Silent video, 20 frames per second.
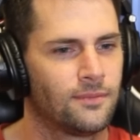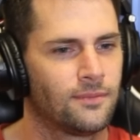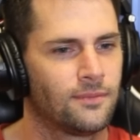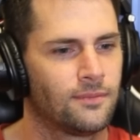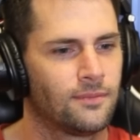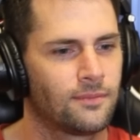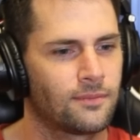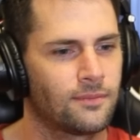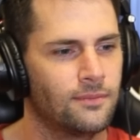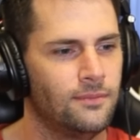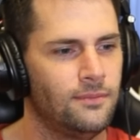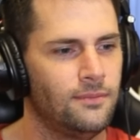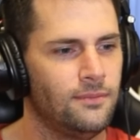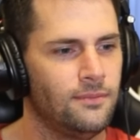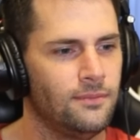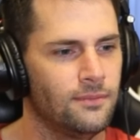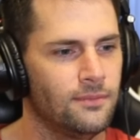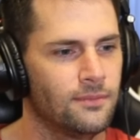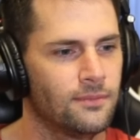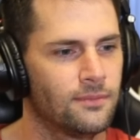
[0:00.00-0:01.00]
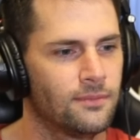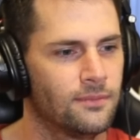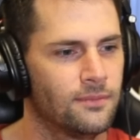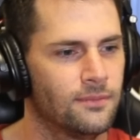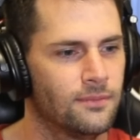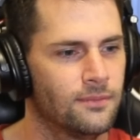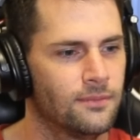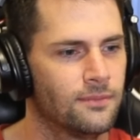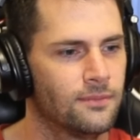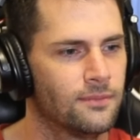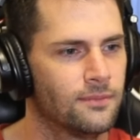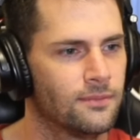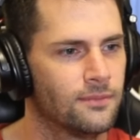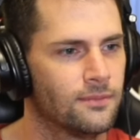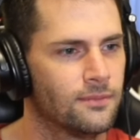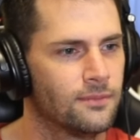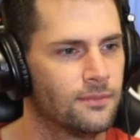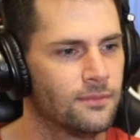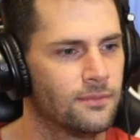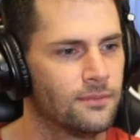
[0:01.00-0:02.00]

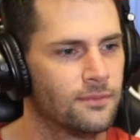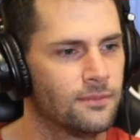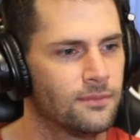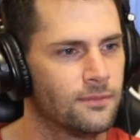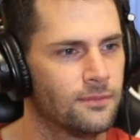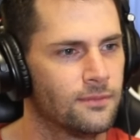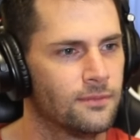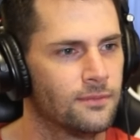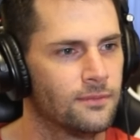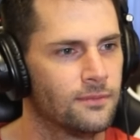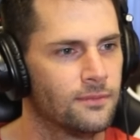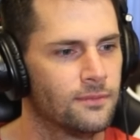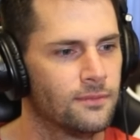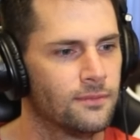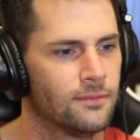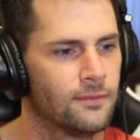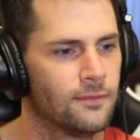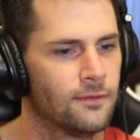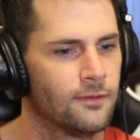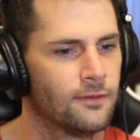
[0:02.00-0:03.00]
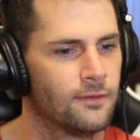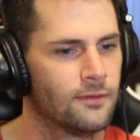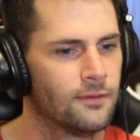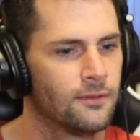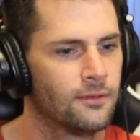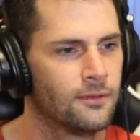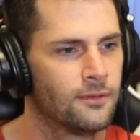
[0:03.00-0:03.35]
(no one is talking)